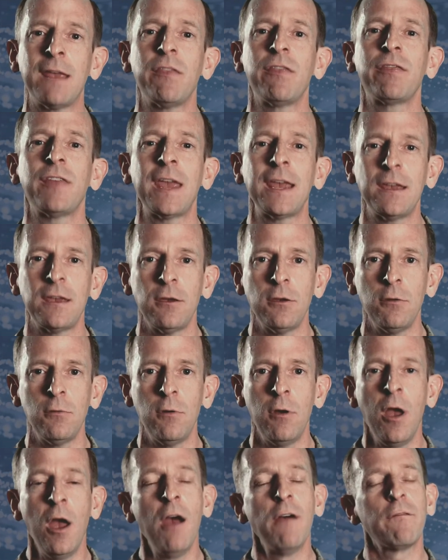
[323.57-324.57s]
Thank you
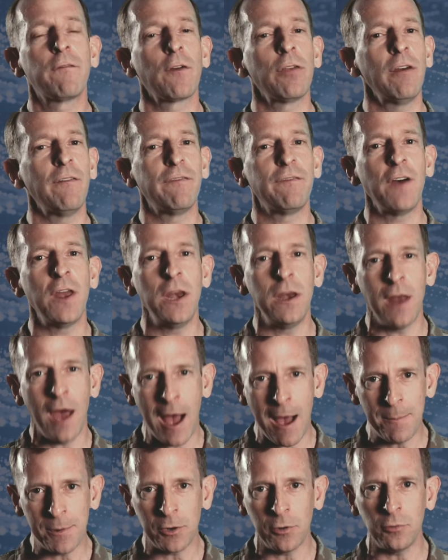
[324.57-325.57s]
for the
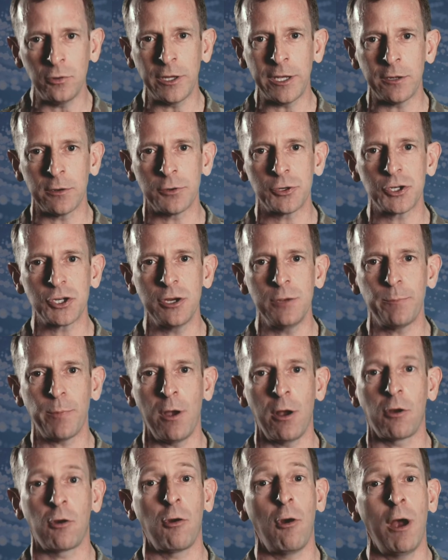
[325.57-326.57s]
phenomenal leadership
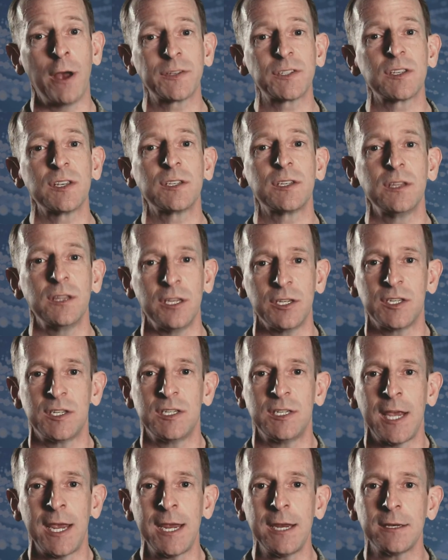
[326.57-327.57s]
across the
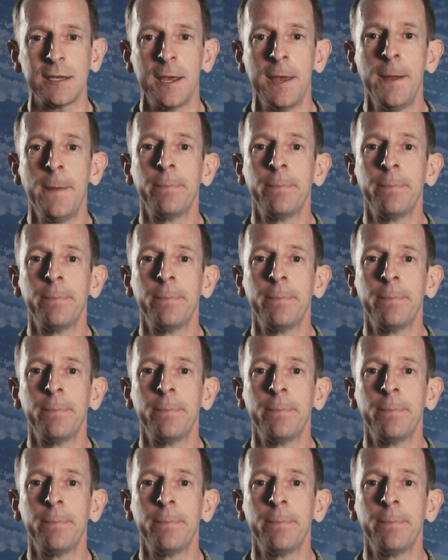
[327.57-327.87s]
state